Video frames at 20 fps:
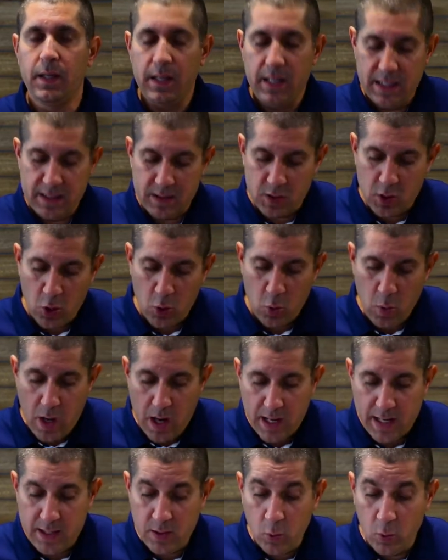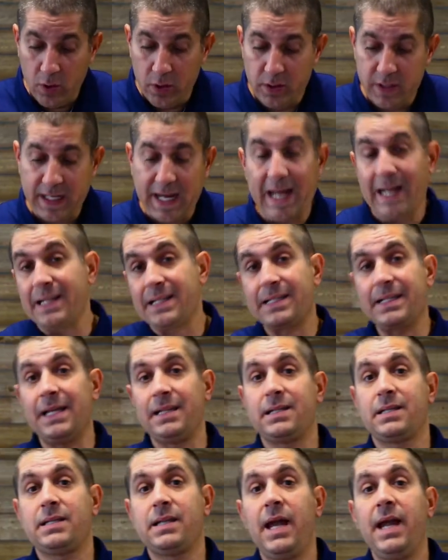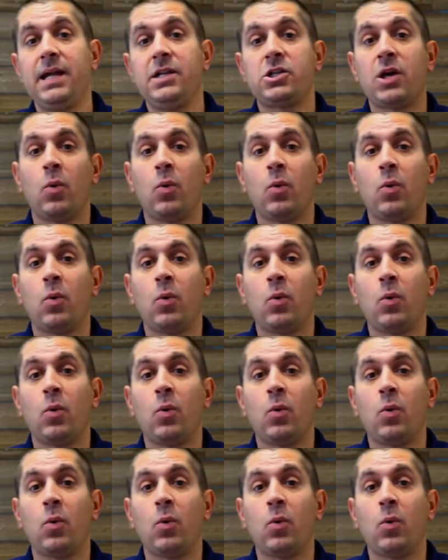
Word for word: And so, uh, in order to kind of set the stage,